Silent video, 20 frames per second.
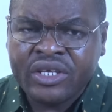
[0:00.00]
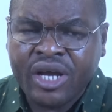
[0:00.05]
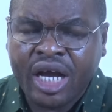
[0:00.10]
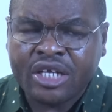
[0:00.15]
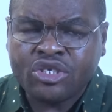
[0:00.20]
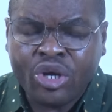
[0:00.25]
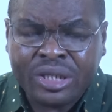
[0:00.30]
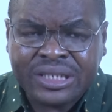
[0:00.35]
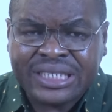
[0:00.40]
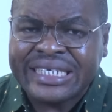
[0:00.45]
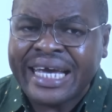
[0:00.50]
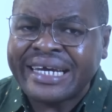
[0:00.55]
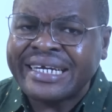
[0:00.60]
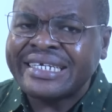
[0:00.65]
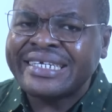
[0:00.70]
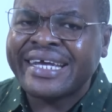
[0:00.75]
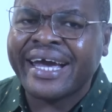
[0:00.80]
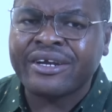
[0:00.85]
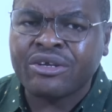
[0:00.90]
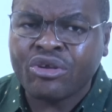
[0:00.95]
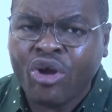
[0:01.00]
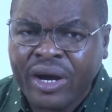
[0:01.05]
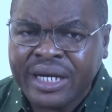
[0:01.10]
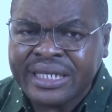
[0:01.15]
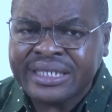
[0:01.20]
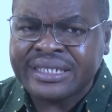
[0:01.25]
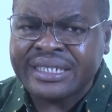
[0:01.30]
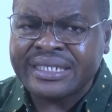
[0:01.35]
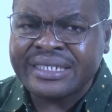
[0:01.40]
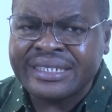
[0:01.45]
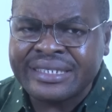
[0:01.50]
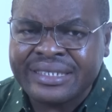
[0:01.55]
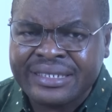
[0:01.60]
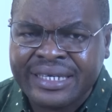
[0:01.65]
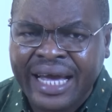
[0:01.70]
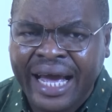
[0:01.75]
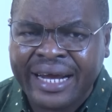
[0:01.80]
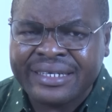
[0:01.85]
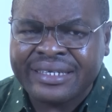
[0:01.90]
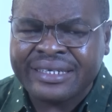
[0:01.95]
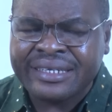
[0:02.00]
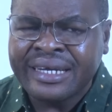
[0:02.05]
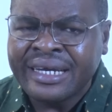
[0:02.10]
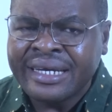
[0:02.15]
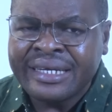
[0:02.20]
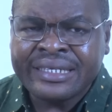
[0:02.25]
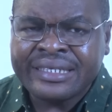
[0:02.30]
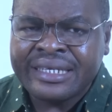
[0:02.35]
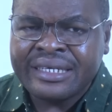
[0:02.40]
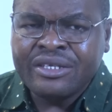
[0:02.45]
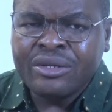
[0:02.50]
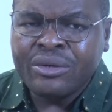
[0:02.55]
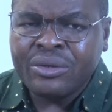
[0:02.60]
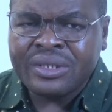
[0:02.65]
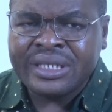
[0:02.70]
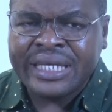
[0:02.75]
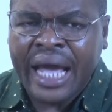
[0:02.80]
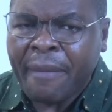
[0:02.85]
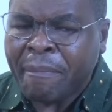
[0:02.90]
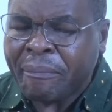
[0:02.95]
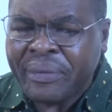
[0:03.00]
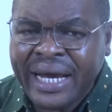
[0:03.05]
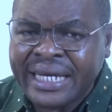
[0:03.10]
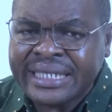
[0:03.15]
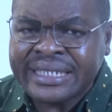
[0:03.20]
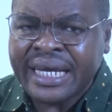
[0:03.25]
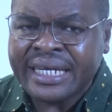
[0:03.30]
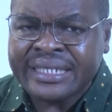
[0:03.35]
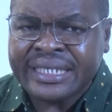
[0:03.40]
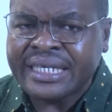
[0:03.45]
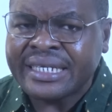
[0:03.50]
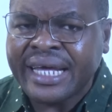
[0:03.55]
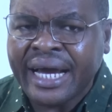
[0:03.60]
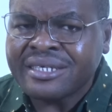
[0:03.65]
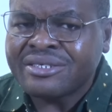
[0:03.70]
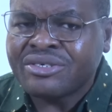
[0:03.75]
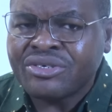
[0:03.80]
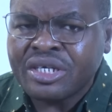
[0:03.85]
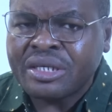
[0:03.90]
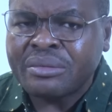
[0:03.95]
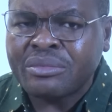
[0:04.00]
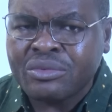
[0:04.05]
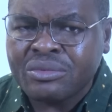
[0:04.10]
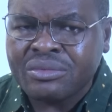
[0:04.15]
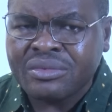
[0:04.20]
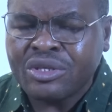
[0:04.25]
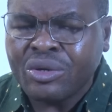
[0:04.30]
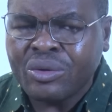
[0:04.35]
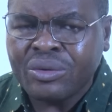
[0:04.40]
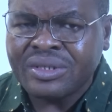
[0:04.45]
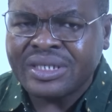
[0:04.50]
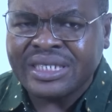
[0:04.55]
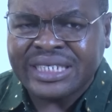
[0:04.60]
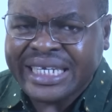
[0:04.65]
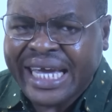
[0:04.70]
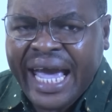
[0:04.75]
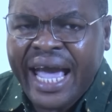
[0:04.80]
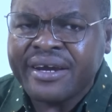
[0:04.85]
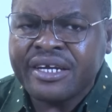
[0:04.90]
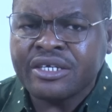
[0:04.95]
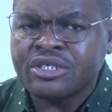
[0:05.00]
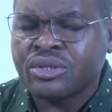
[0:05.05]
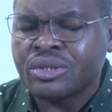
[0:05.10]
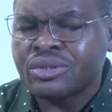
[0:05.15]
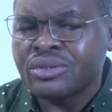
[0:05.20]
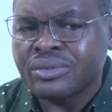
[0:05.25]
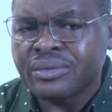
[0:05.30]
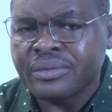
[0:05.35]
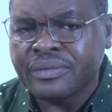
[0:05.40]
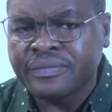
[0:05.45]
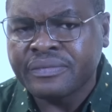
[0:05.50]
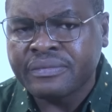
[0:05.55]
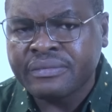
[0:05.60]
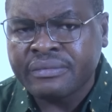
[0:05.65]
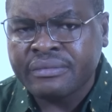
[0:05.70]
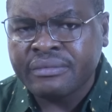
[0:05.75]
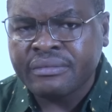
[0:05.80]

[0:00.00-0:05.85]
you are just hearing their noises, and you know their presence in that dream, you know, is scaring to you.